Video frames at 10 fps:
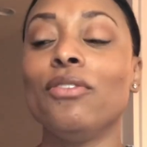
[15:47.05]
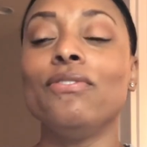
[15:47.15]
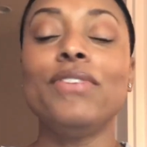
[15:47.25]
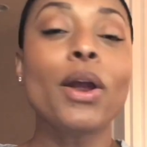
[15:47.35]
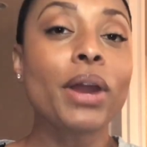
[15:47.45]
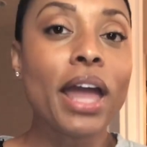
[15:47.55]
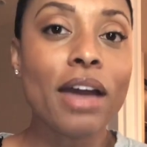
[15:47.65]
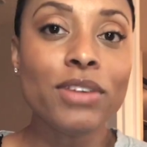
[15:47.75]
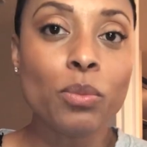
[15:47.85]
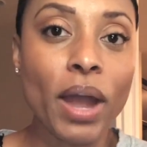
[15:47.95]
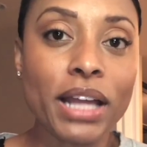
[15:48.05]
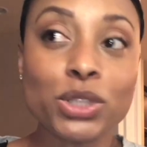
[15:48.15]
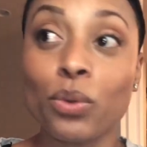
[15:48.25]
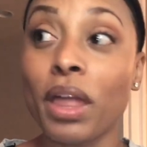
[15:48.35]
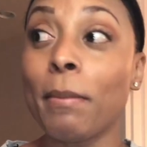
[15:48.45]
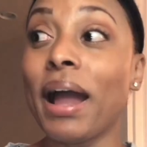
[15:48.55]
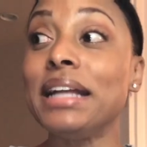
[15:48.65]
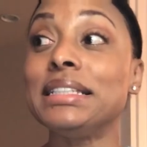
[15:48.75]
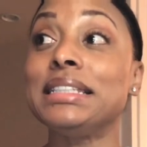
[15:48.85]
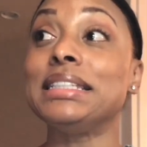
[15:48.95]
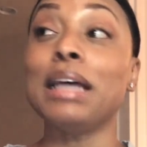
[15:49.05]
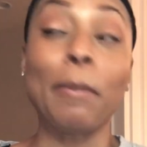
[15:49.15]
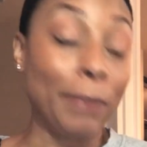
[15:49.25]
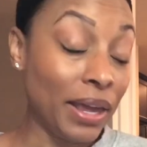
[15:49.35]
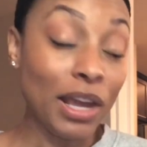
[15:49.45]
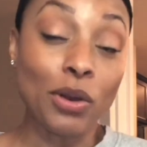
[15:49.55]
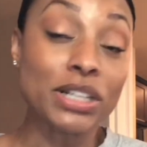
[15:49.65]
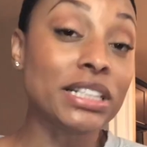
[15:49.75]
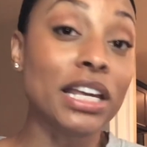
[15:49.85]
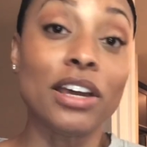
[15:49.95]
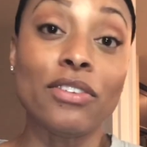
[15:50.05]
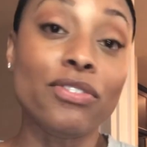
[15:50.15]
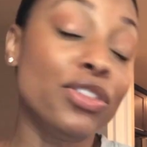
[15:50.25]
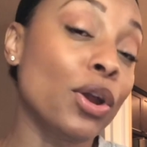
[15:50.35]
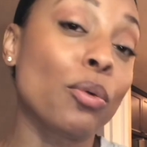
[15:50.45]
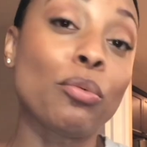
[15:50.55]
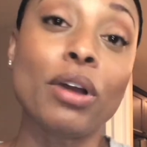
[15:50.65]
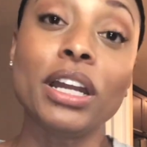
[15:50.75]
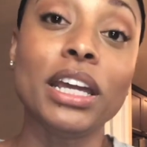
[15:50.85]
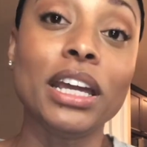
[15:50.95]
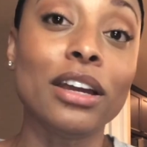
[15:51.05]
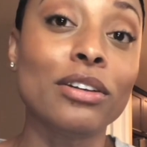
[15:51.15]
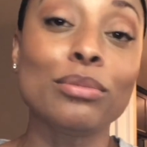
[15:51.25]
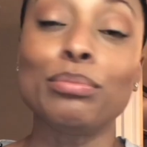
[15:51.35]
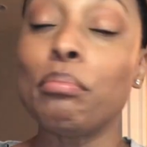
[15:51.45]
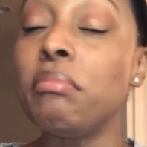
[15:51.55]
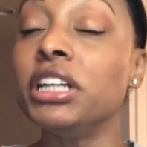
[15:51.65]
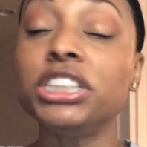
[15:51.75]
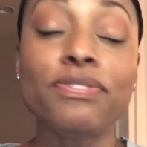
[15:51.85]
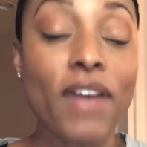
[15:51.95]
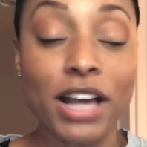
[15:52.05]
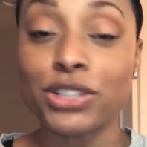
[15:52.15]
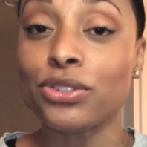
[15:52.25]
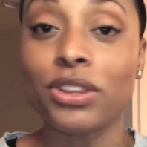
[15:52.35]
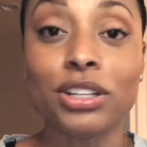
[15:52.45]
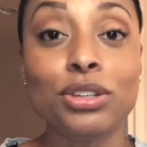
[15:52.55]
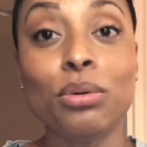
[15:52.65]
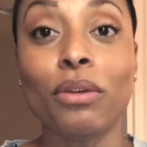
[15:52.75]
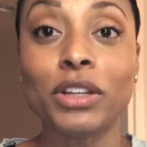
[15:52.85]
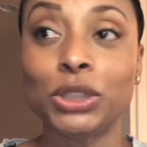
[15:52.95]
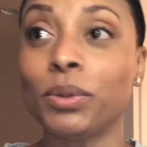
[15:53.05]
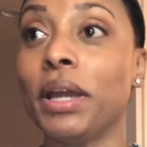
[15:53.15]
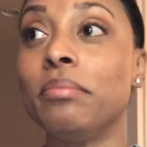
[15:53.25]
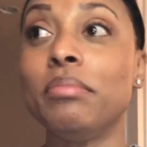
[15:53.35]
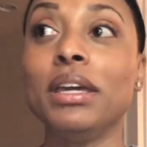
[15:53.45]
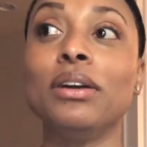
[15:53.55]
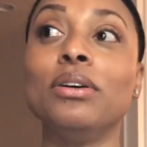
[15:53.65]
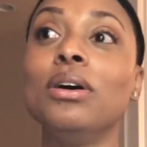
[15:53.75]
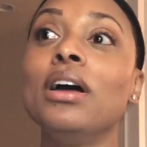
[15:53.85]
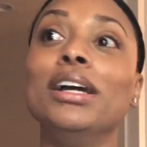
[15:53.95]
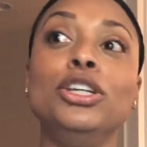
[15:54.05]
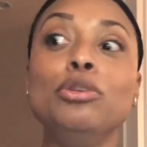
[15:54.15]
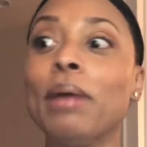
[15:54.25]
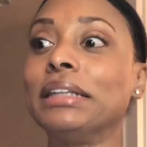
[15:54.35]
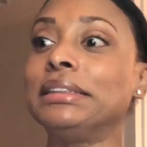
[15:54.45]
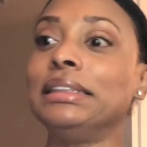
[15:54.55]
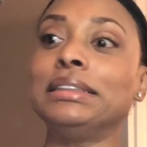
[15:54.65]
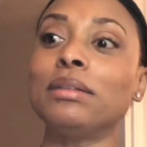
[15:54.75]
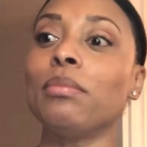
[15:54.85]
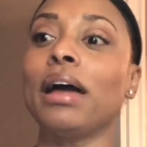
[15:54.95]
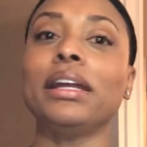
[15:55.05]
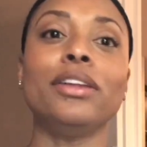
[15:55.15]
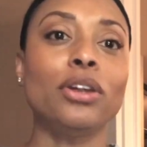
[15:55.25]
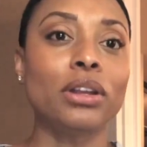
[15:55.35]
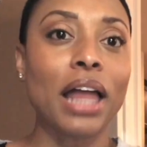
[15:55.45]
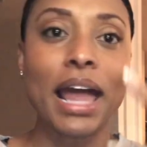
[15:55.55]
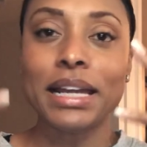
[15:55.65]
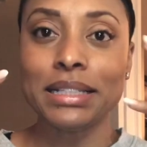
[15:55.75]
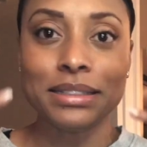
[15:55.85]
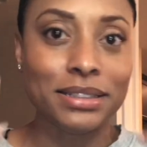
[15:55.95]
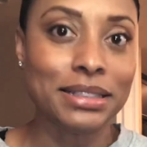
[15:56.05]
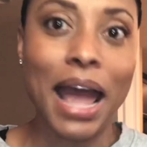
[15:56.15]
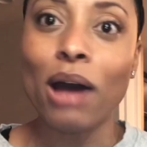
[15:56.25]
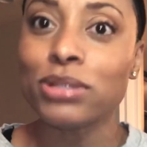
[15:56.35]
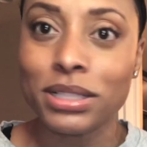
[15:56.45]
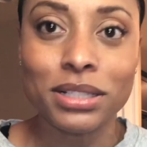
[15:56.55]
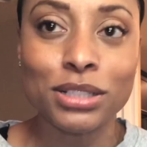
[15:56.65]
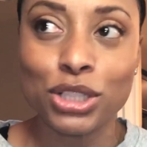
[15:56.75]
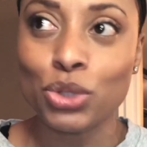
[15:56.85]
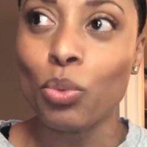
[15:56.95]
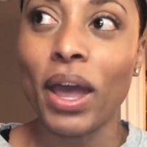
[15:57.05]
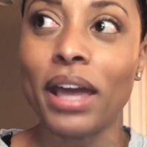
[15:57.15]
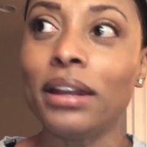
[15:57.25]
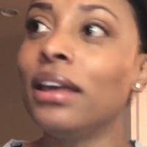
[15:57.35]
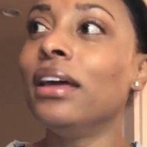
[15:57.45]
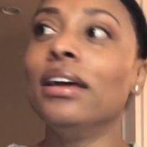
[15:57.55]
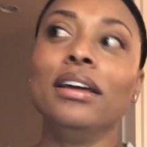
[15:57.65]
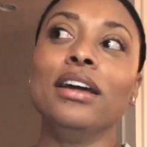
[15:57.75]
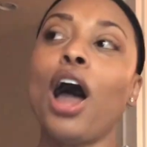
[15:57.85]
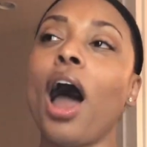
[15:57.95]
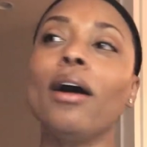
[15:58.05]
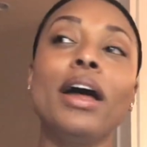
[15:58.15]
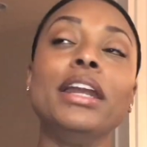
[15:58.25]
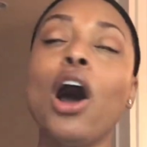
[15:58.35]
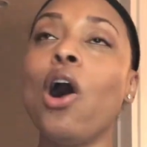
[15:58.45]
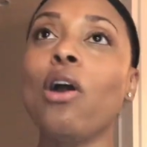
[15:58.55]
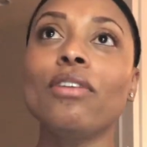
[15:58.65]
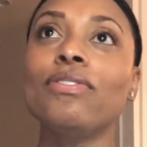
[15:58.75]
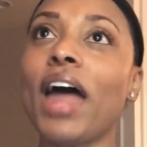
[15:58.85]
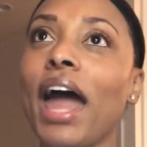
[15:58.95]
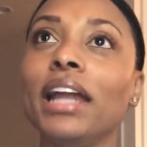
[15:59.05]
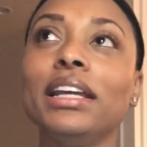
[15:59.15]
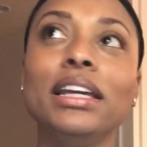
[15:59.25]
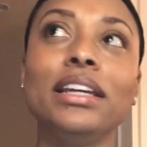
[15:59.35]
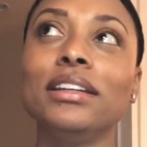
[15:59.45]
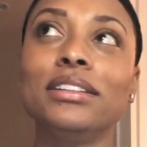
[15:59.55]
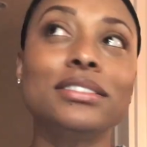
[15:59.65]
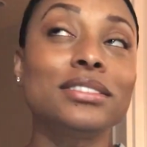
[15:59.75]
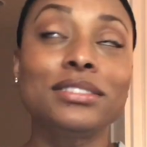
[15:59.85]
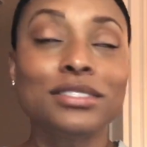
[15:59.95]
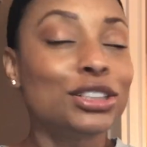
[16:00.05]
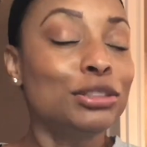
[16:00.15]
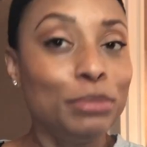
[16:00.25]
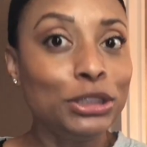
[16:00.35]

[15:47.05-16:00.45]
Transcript: very heavy weights, or they might appear as if they're running much faster than you on the treadmill. You might see somebody and they're like doused in sweat. And all of that could be